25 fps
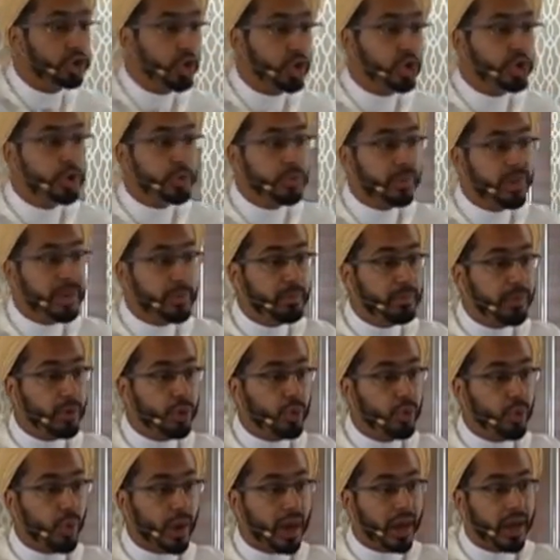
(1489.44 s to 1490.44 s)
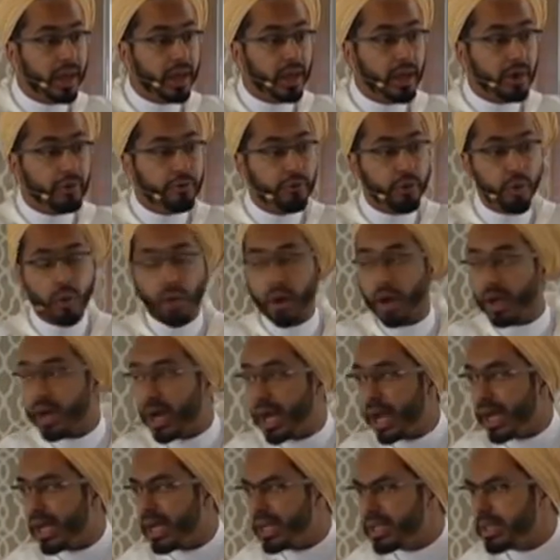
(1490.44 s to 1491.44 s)
those people who are
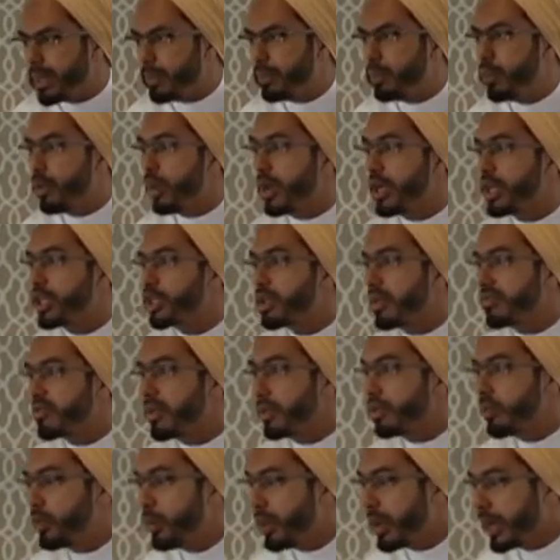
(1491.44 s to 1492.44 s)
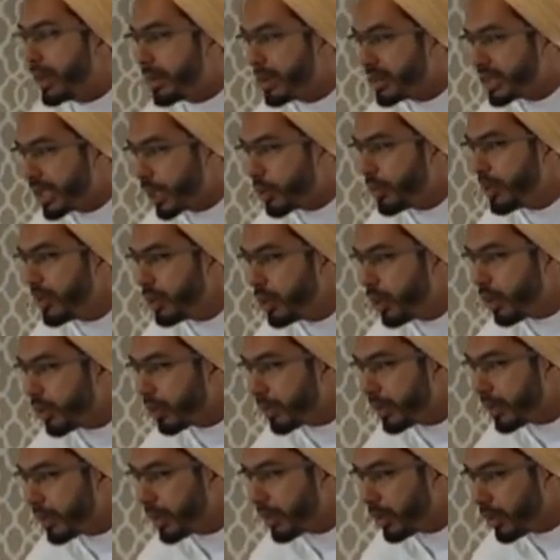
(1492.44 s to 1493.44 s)
fuqara, the poorest of the poor that we know,
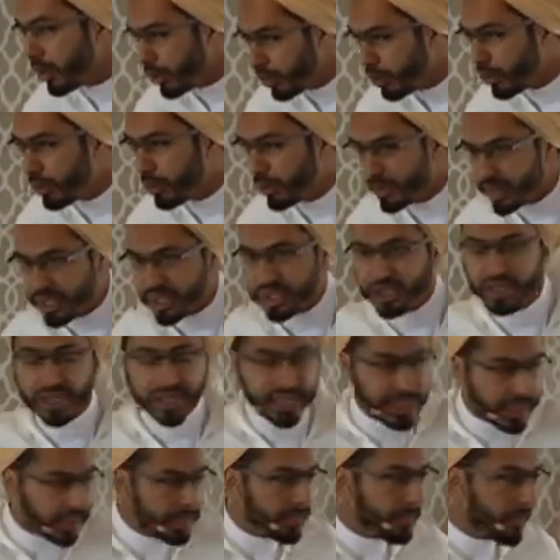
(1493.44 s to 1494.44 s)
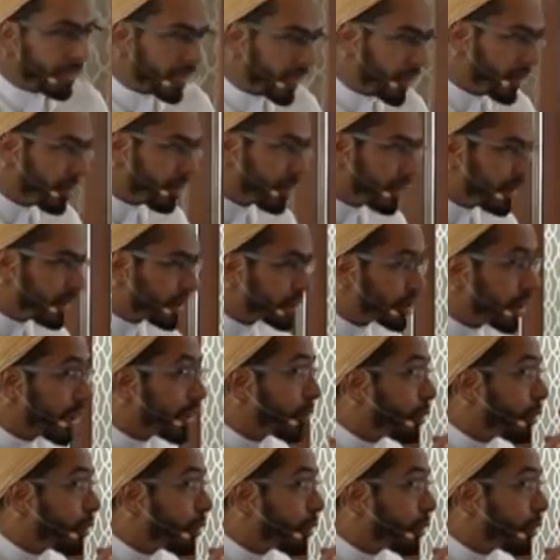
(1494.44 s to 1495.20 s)
who literally It's not